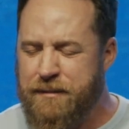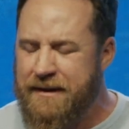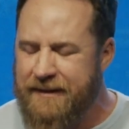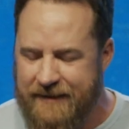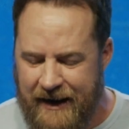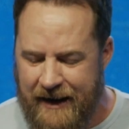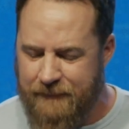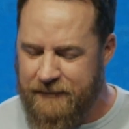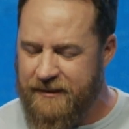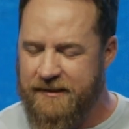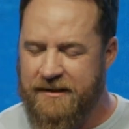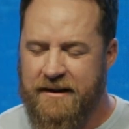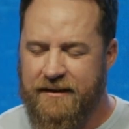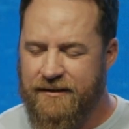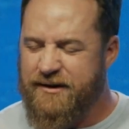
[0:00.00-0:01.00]
spend time
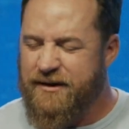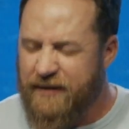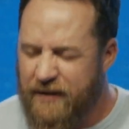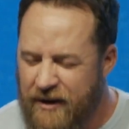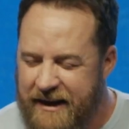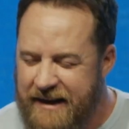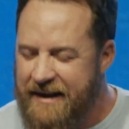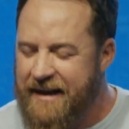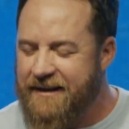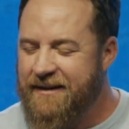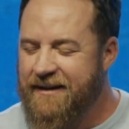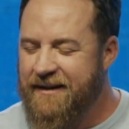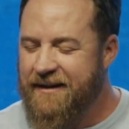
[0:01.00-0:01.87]
just, just looking at